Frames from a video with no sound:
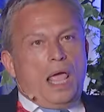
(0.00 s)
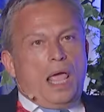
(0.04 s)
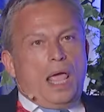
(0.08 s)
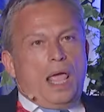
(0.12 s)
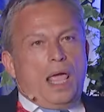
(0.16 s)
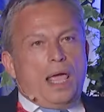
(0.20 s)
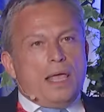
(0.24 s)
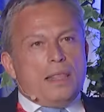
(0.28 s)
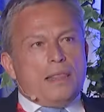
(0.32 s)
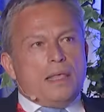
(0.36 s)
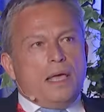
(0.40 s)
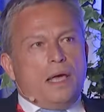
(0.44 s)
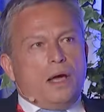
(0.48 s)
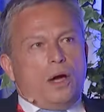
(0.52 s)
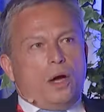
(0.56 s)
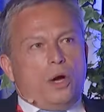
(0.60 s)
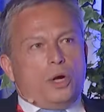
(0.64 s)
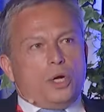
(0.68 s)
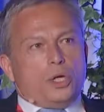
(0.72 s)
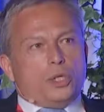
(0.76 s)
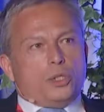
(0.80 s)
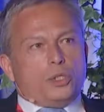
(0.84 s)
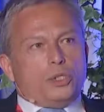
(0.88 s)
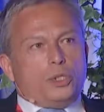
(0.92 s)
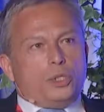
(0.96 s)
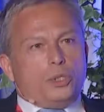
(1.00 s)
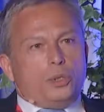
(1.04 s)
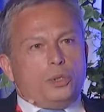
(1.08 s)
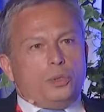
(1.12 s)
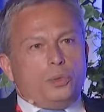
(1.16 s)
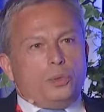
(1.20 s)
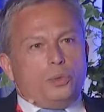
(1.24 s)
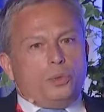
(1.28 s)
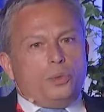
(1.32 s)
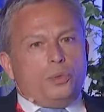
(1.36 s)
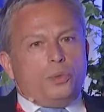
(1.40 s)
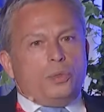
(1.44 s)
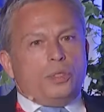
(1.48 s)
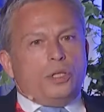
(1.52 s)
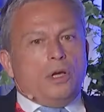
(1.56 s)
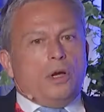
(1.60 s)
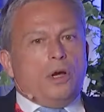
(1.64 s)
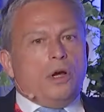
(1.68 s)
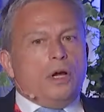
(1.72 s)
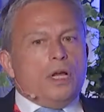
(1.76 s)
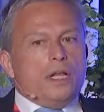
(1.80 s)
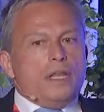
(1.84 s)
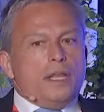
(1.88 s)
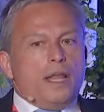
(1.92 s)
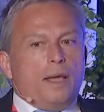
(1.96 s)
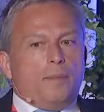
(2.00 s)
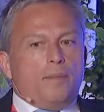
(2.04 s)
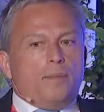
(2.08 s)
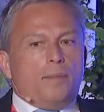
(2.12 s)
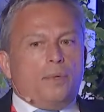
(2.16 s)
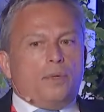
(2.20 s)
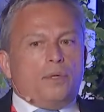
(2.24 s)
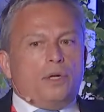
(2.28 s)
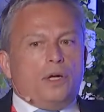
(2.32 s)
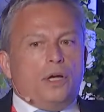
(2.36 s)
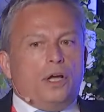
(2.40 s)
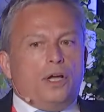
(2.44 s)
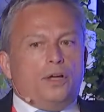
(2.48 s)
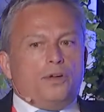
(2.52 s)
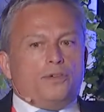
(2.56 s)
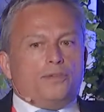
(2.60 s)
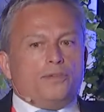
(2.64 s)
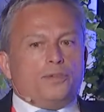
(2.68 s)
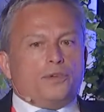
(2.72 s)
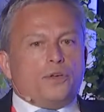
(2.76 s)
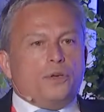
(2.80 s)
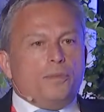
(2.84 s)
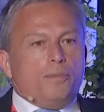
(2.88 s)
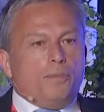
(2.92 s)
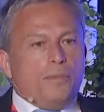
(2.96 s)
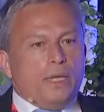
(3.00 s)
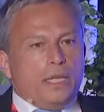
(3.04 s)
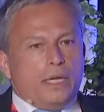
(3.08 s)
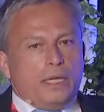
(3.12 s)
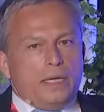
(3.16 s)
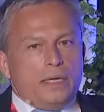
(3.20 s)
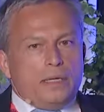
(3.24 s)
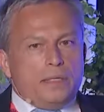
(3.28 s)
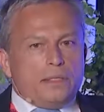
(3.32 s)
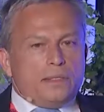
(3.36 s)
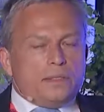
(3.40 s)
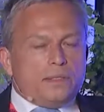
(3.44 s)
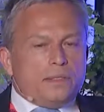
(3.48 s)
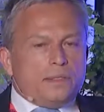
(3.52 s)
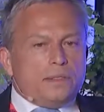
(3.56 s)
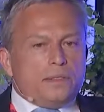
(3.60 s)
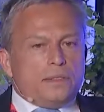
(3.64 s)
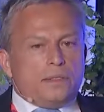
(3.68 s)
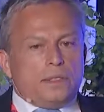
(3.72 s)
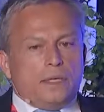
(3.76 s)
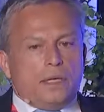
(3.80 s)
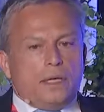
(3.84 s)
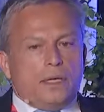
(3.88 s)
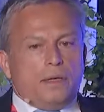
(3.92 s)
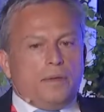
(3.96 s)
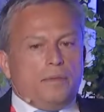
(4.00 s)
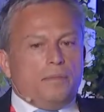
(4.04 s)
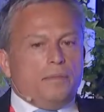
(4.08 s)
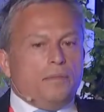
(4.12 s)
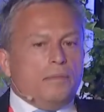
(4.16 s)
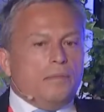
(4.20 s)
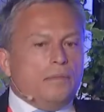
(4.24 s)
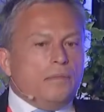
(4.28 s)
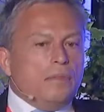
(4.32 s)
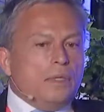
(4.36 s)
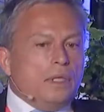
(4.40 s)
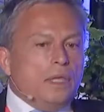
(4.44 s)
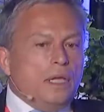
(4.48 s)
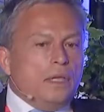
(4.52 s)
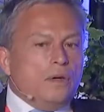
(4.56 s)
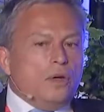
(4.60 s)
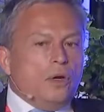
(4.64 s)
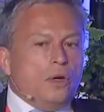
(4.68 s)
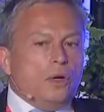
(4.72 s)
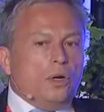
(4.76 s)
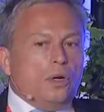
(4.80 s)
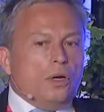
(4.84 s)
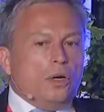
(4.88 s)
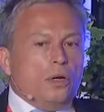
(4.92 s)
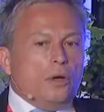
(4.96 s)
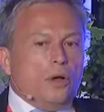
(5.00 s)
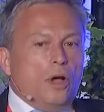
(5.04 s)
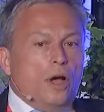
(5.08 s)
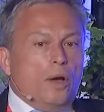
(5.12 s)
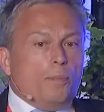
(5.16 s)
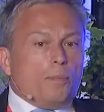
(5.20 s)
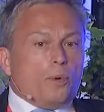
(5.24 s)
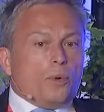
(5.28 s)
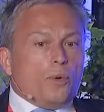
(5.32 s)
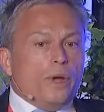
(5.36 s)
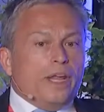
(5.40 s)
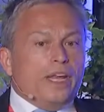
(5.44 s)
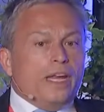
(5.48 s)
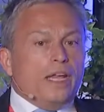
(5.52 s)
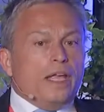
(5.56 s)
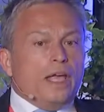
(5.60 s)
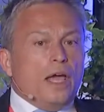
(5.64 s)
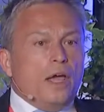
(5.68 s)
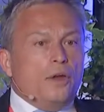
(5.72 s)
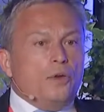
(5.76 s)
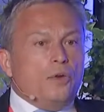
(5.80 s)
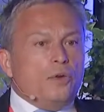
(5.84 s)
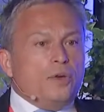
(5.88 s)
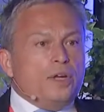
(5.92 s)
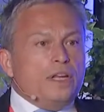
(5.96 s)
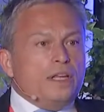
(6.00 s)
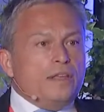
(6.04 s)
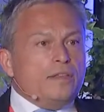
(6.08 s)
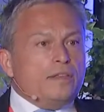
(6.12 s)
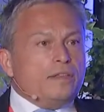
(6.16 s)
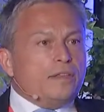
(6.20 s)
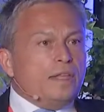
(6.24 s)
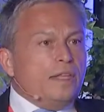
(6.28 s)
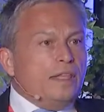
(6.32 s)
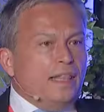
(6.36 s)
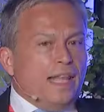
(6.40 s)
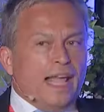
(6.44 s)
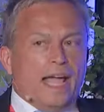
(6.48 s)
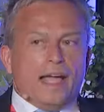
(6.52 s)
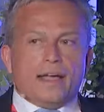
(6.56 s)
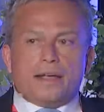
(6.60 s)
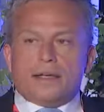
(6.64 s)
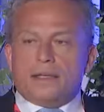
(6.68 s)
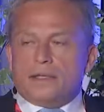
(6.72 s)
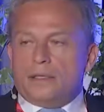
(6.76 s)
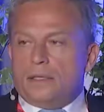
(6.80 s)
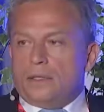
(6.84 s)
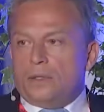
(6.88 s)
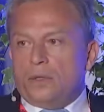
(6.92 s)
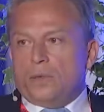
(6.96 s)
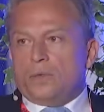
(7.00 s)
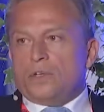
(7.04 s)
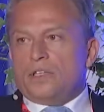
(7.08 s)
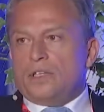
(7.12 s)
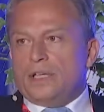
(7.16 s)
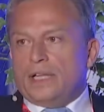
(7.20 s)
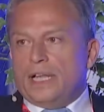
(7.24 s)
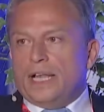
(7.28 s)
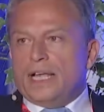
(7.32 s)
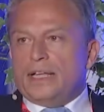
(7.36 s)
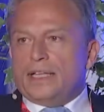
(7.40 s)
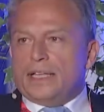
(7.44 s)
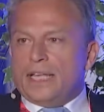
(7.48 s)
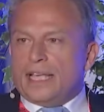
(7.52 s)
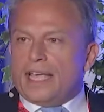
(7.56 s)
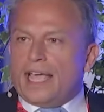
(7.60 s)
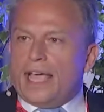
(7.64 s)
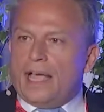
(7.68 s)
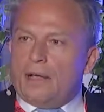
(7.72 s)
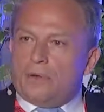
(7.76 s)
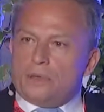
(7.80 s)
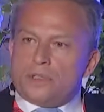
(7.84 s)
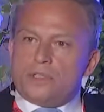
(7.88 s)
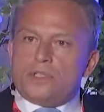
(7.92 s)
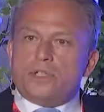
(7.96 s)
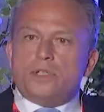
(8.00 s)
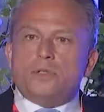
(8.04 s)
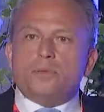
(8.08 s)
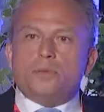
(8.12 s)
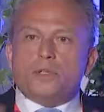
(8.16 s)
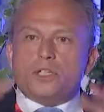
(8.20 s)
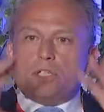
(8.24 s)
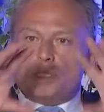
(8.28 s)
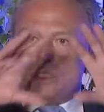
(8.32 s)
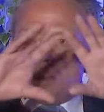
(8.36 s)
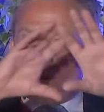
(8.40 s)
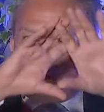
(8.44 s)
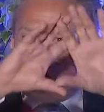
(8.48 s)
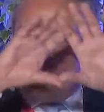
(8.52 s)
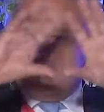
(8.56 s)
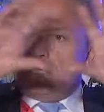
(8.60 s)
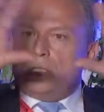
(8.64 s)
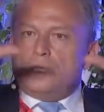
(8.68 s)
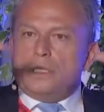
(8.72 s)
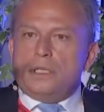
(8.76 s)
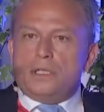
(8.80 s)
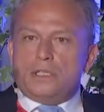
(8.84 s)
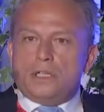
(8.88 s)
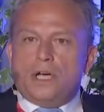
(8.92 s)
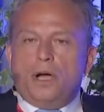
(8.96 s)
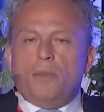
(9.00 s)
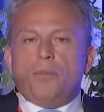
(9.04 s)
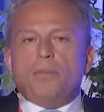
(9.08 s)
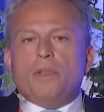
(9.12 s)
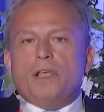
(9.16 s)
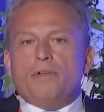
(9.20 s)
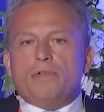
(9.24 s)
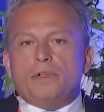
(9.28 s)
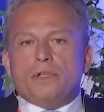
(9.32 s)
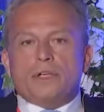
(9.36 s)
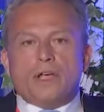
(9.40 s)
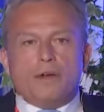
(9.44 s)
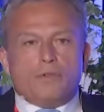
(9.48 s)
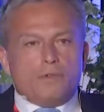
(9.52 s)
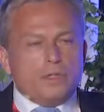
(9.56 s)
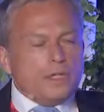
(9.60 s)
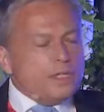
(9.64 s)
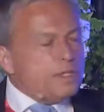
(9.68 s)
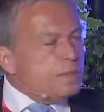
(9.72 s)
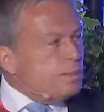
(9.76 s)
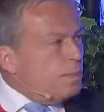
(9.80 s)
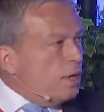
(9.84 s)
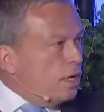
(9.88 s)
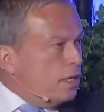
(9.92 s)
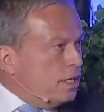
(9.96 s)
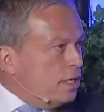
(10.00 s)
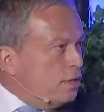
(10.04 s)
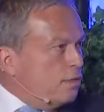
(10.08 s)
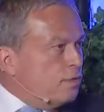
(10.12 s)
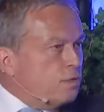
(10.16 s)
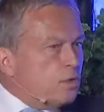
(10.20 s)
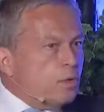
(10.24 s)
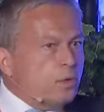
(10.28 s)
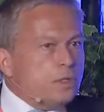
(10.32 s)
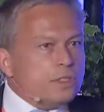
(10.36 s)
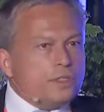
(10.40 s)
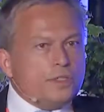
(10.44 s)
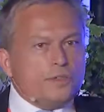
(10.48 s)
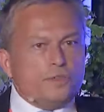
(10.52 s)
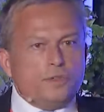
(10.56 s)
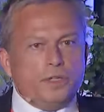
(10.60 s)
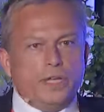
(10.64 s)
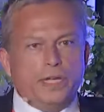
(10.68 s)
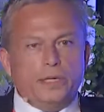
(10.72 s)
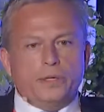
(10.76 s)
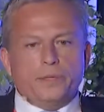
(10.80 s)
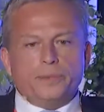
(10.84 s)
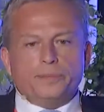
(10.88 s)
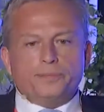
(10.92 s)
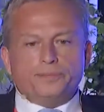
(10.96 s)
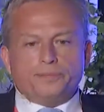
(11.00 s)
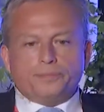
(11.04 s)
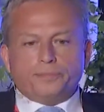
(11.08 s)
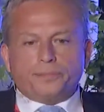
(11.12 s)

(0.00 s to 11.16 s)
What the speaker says: And there are a number of committees that are operating underneath the NAC, the North Atlantic Council, which is the top-level governance body, of course, of NATO.